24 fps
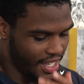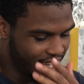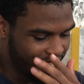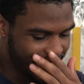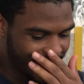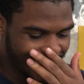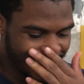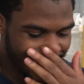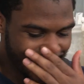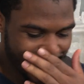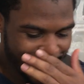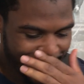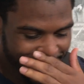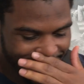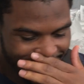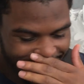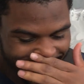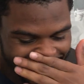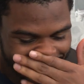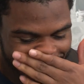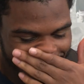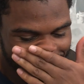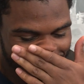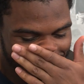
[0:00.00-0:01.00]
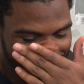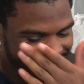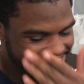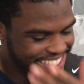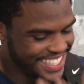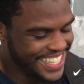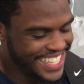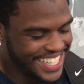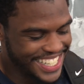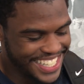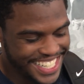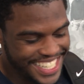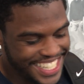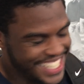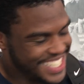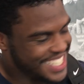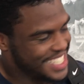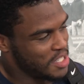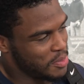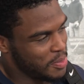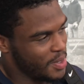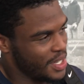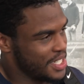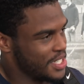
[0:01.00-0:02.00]
Khaleke, that dude, Khaleke
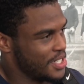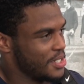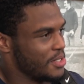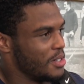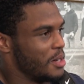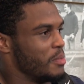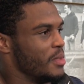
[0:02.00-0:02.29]
is special.